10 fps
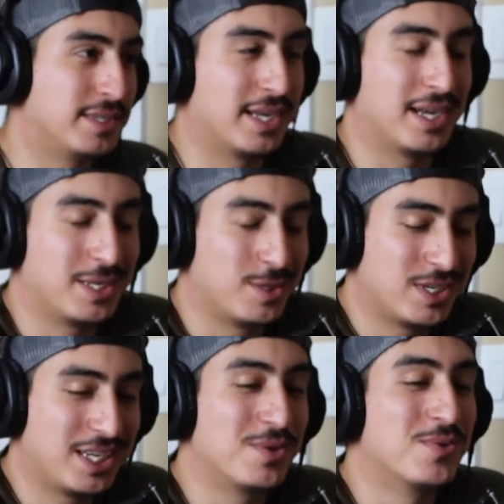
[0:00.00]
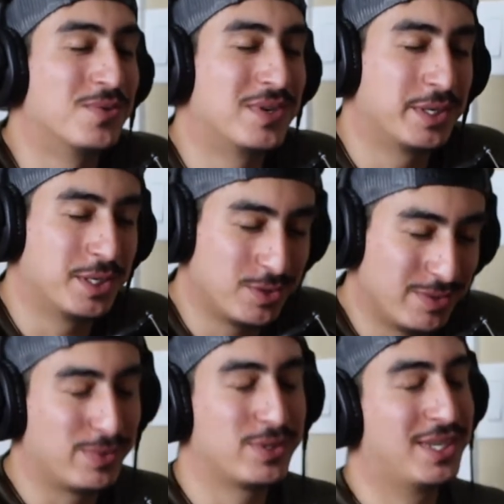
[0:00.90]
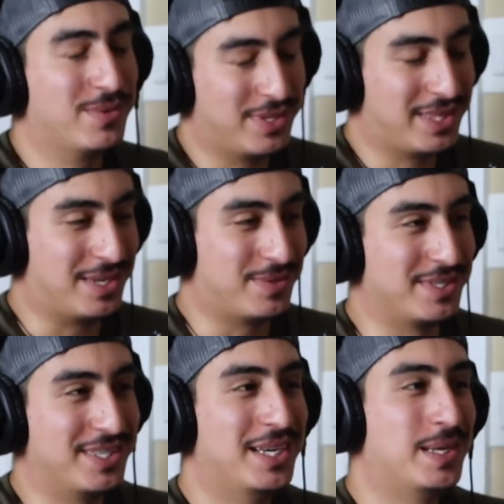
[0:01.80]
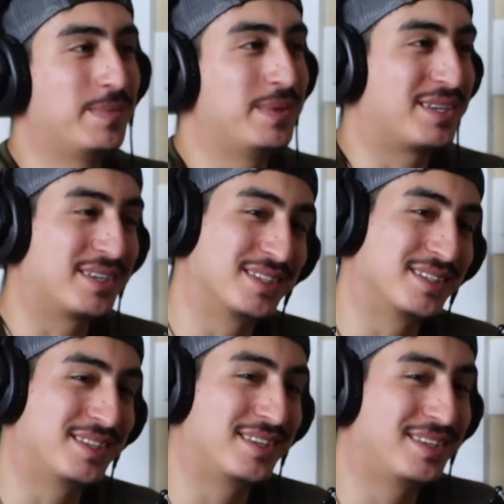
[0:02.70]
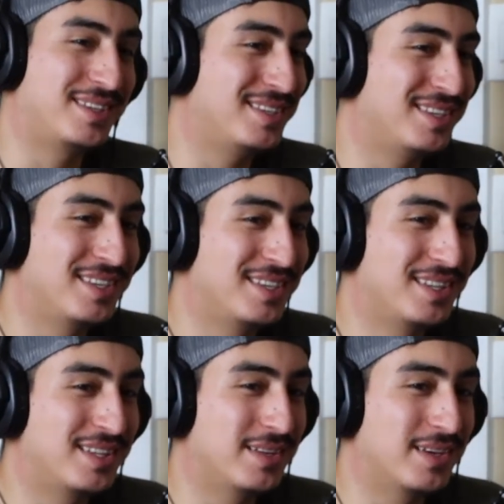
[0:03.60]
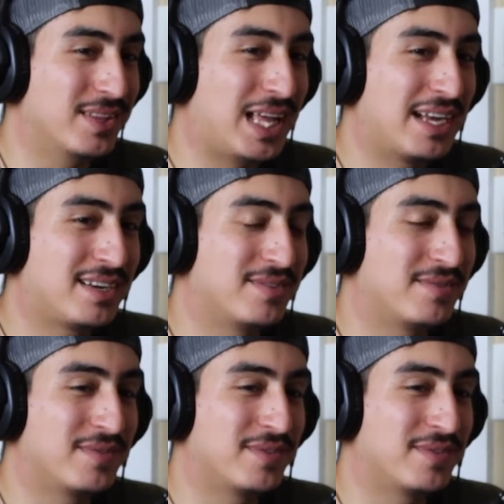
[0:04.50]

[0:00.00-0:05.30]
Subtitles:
Yeah, I agree 100% with that one, because a lack of